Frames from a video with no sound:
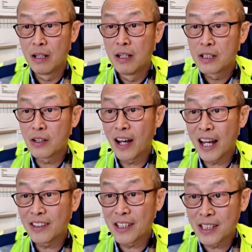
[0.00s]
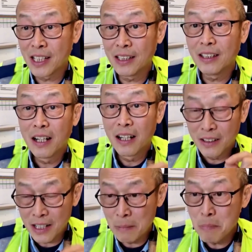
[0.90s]
So at the scene,
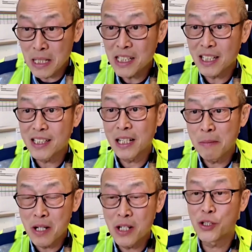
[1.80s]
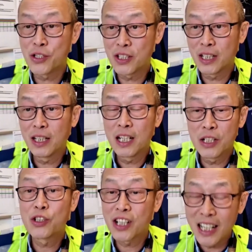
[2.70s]
the immediate emergency is
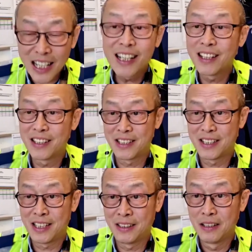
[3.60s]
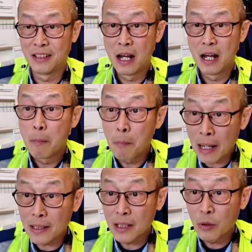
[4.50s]
to clear the scene.
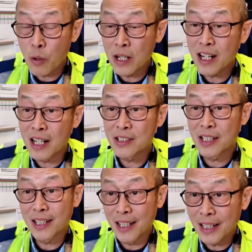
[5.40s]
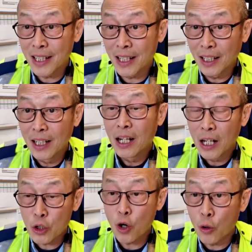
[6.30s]
But when I say clear, it
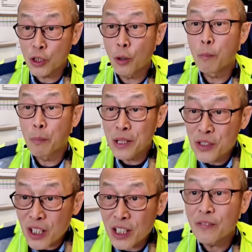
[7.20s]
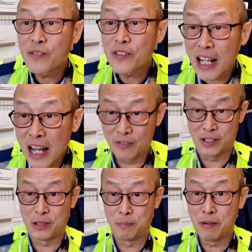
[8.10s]
also preserved
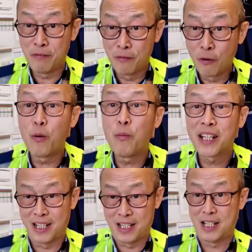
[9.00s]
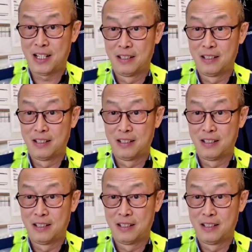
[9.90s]
evidence before we clear.